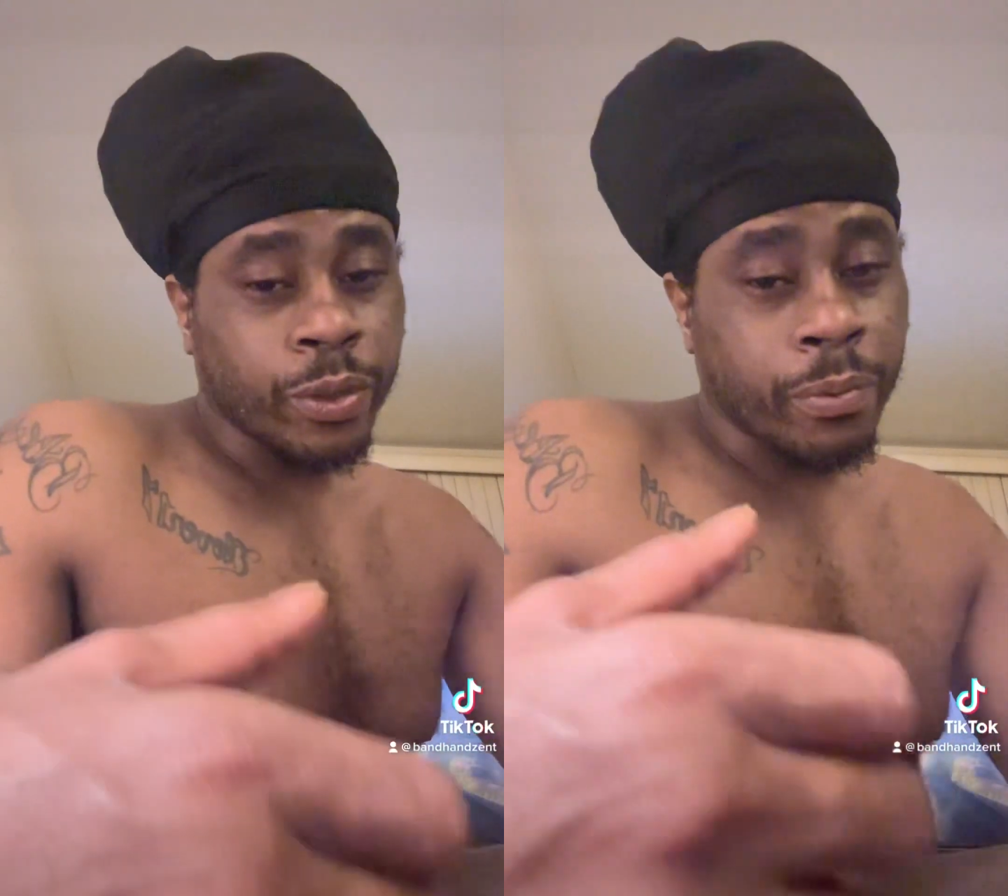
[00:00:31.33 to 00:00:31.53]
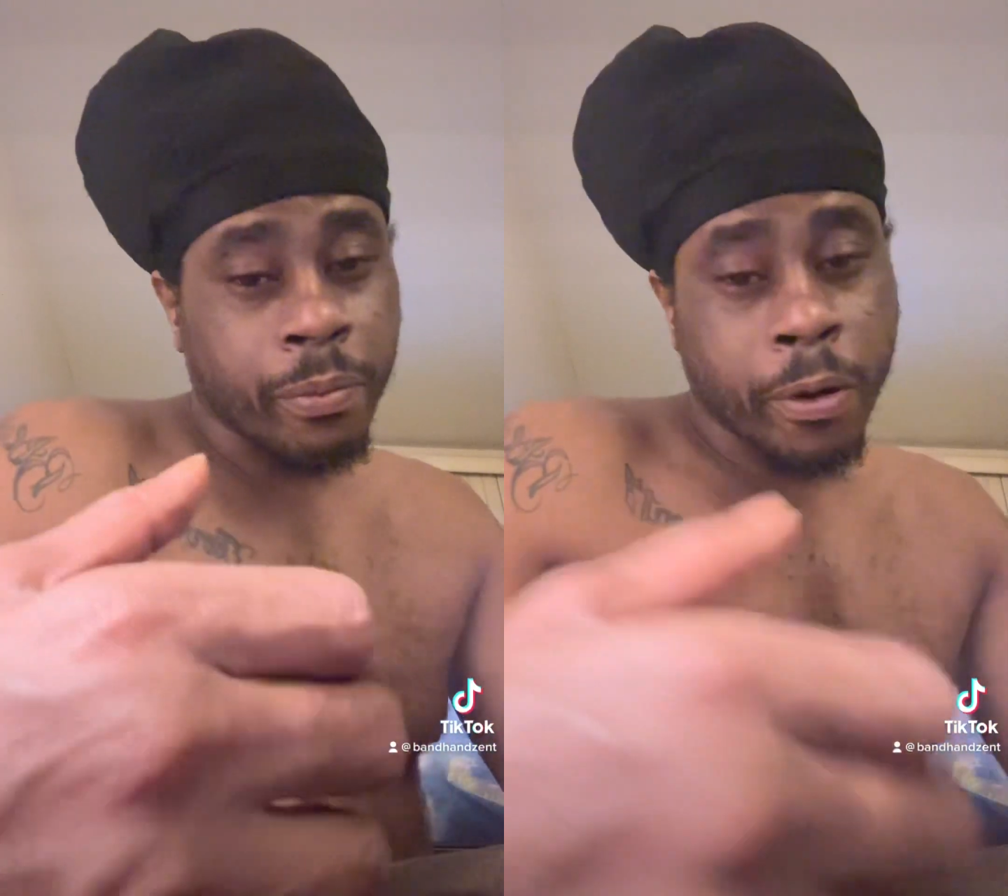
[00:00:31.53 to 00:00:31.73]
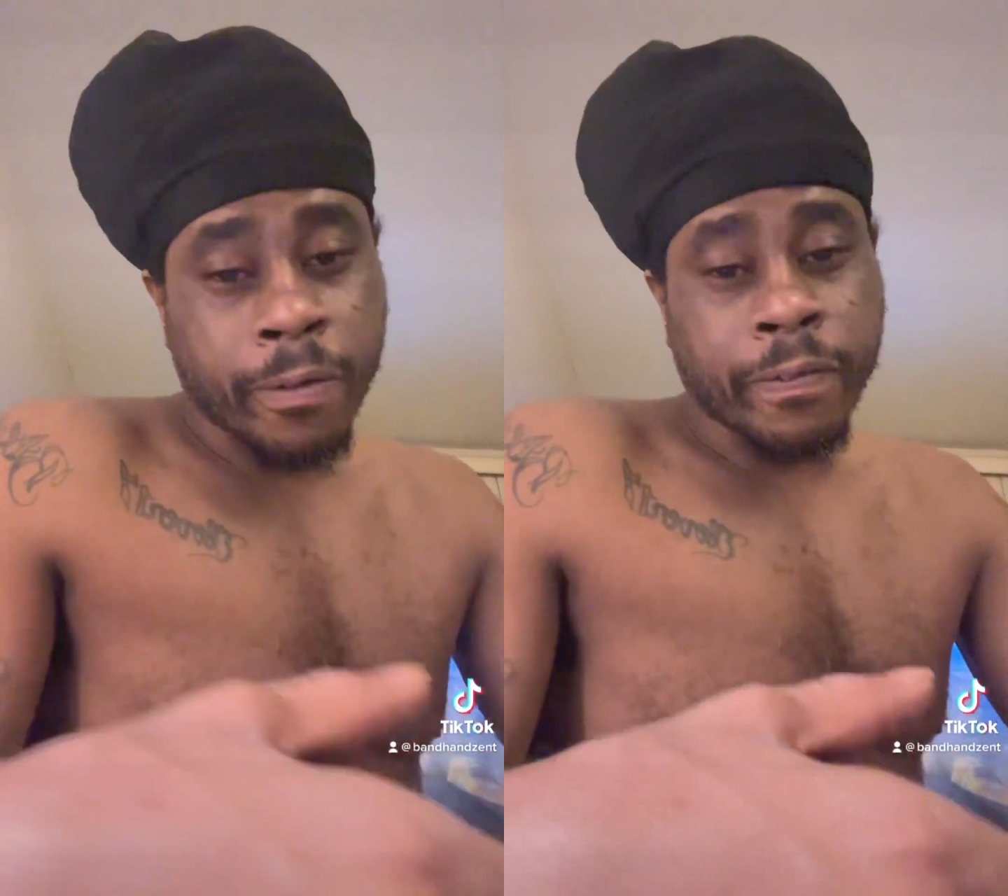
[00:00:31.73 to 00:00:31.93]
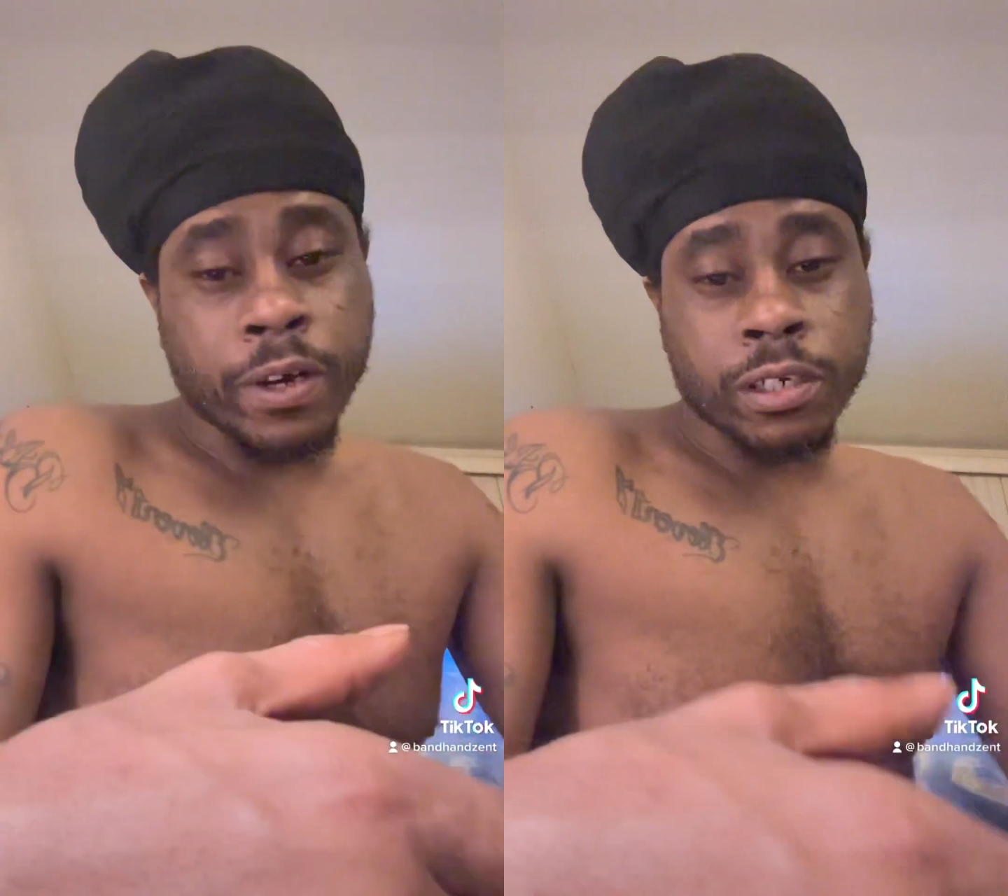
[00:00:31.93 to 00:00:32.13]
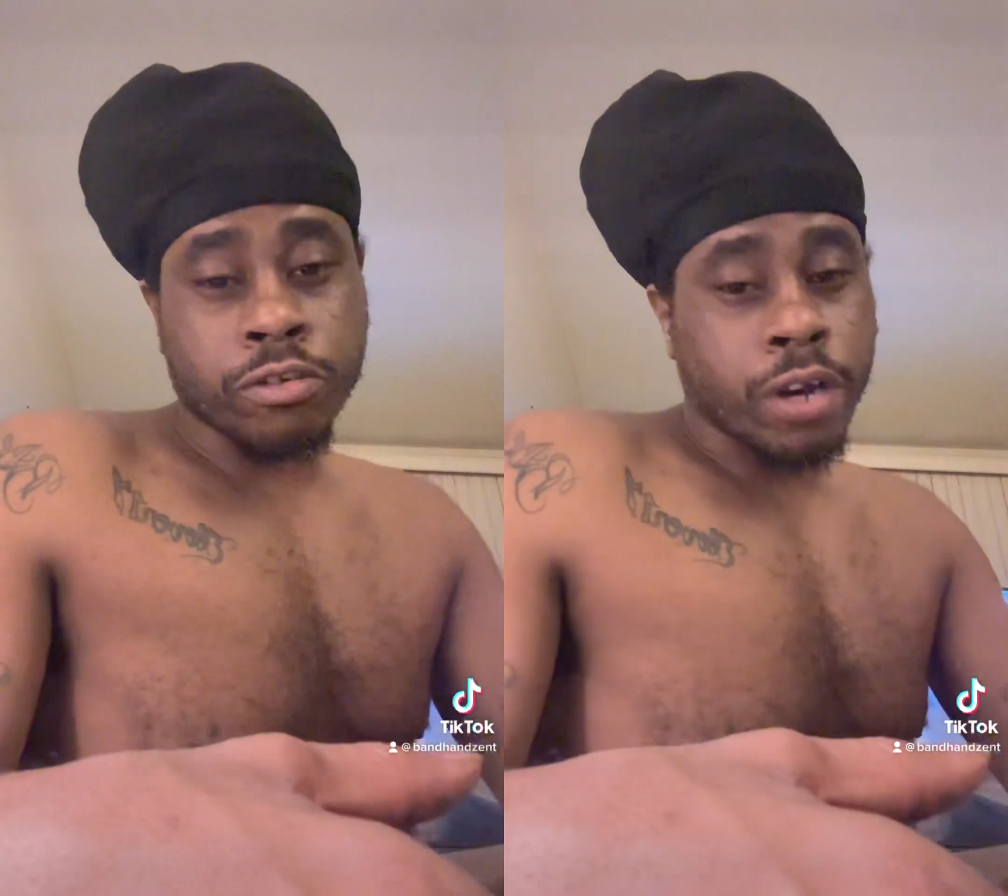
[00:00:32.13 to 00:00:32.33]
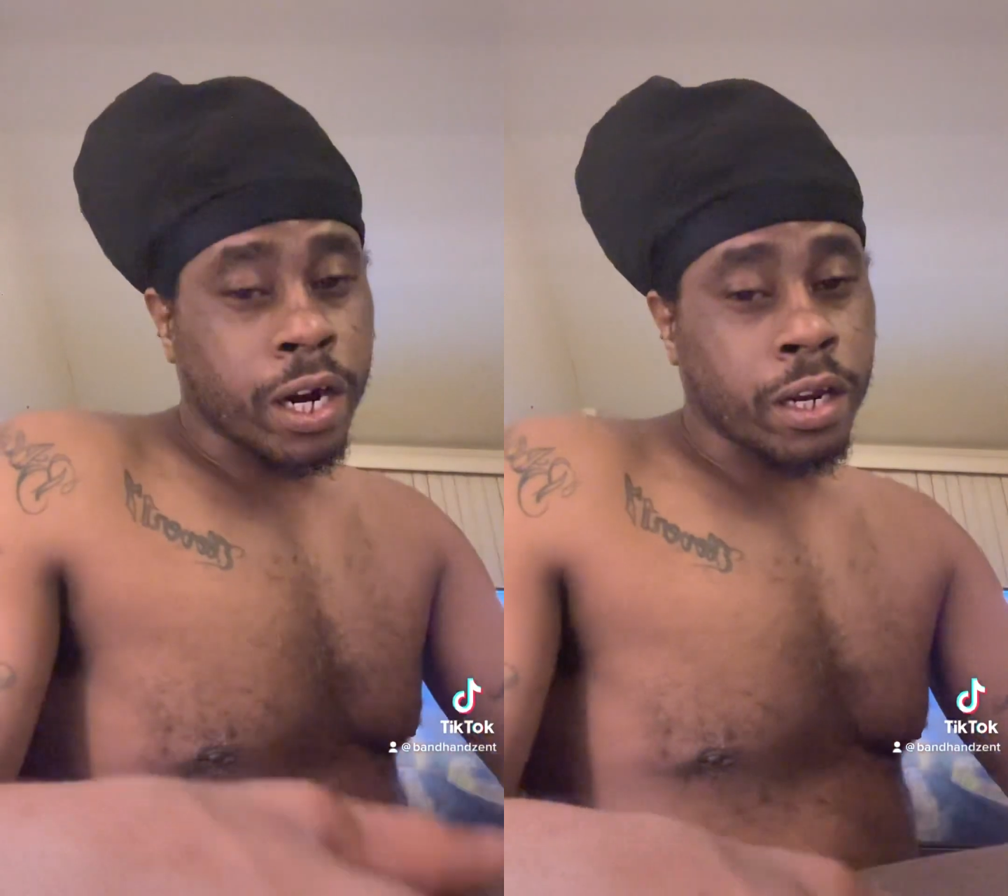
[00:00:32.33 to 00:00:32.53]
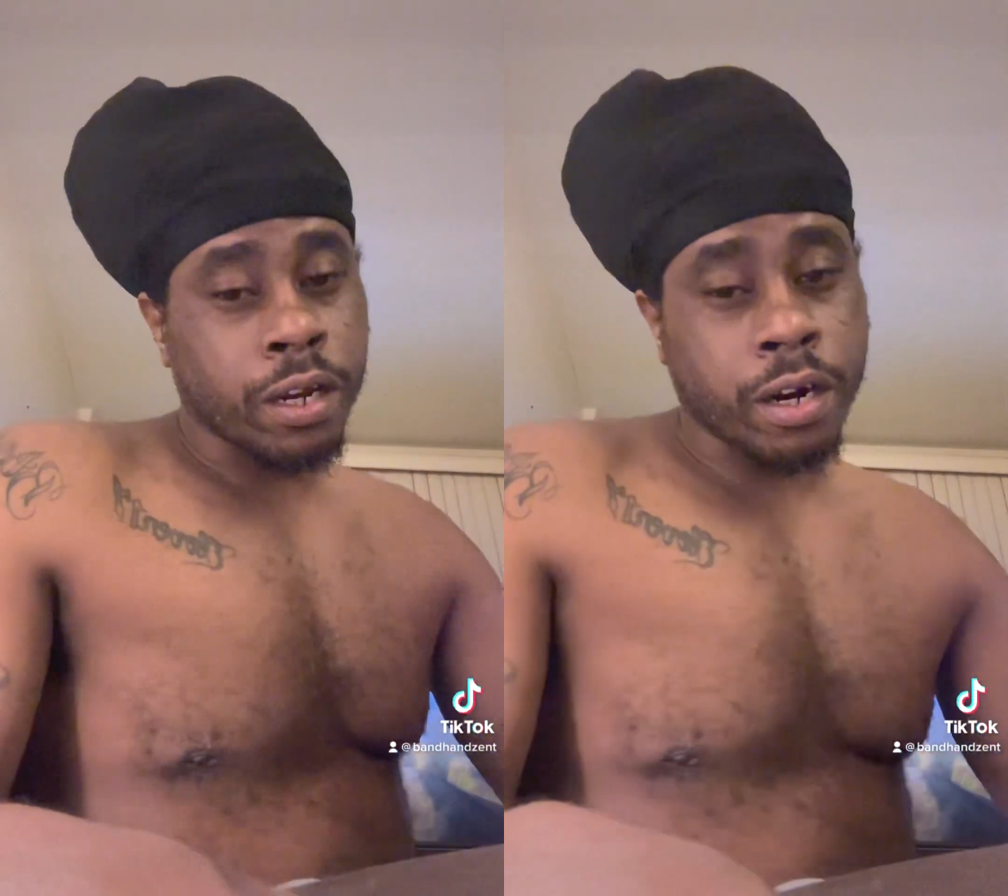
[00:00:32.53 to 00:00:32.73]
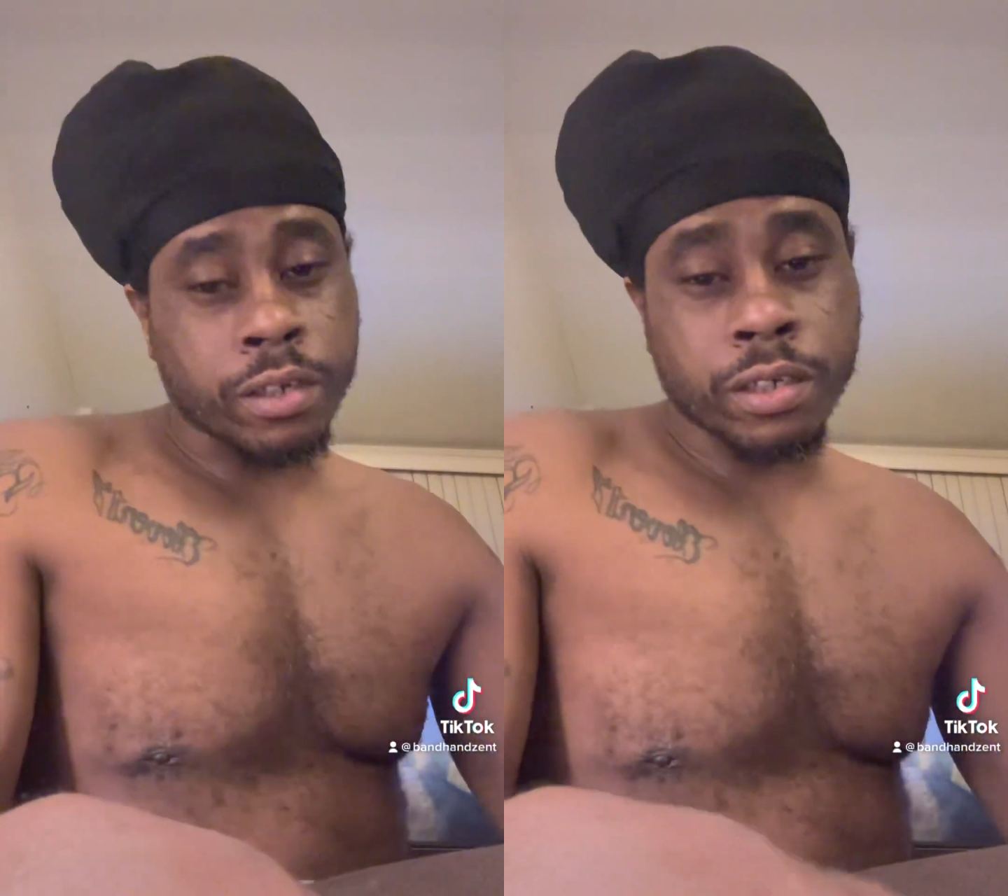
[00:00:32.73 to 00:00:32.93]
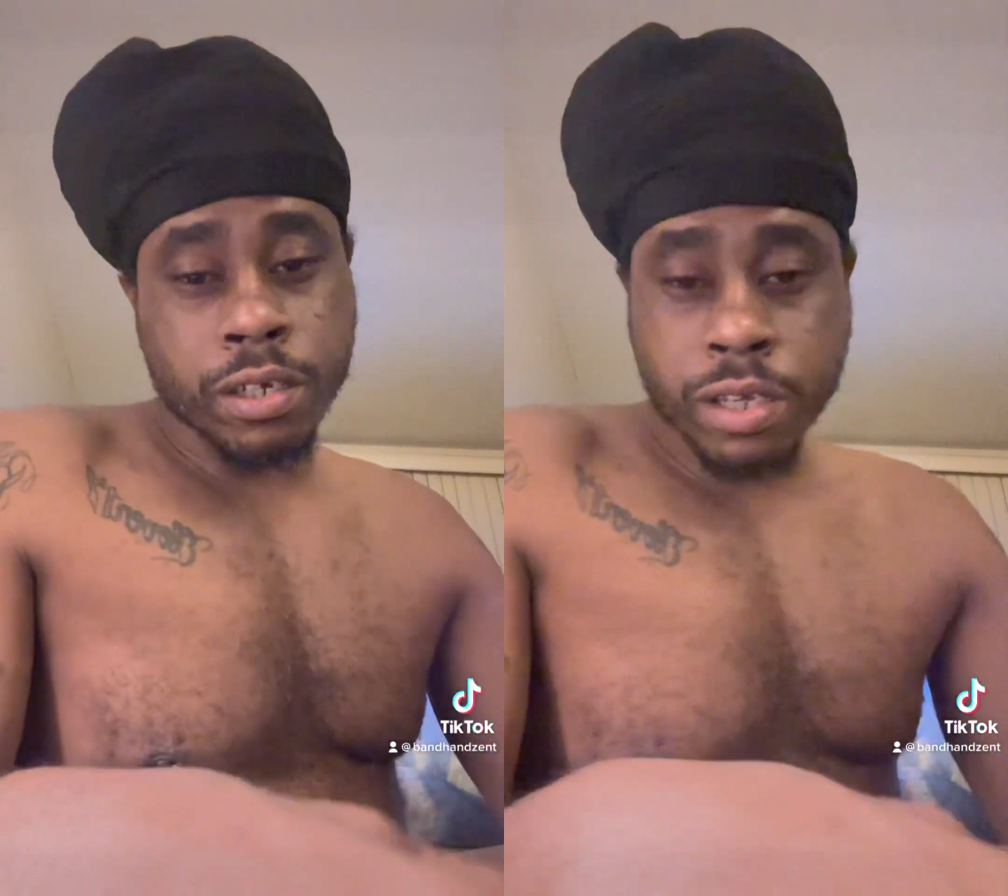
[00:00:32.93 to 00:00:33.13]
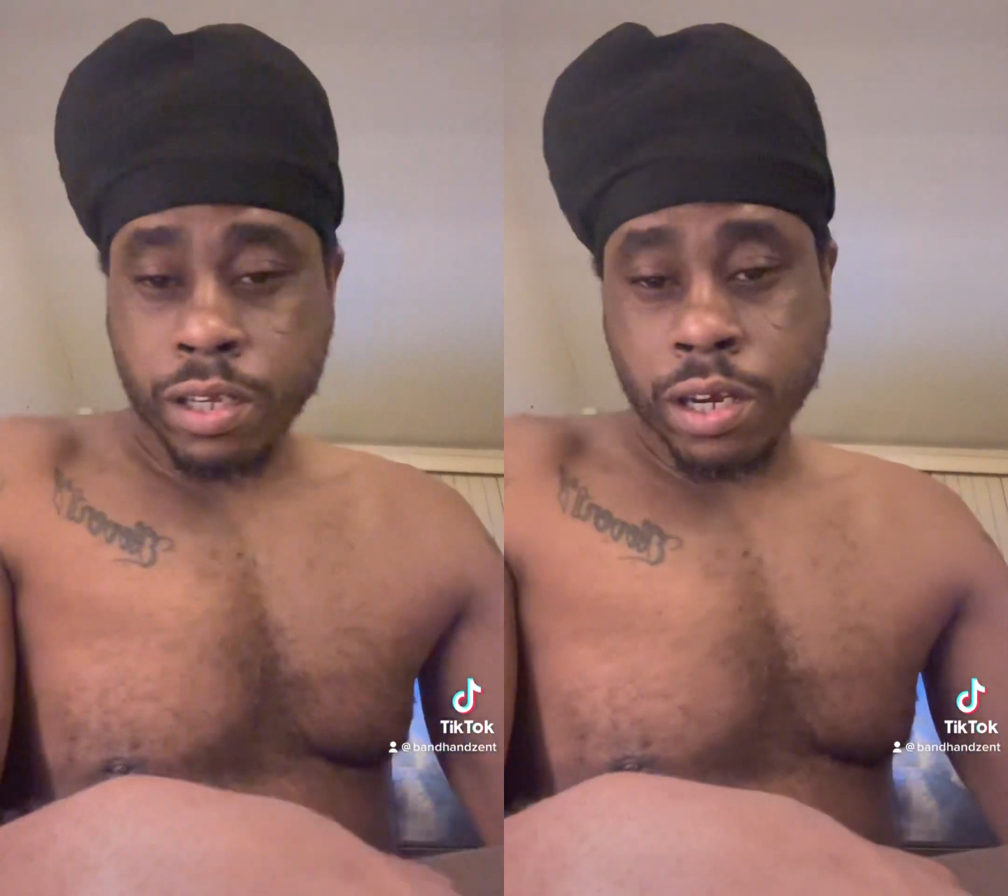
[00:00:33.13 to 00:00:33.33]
motherfuckers try to hit her CC,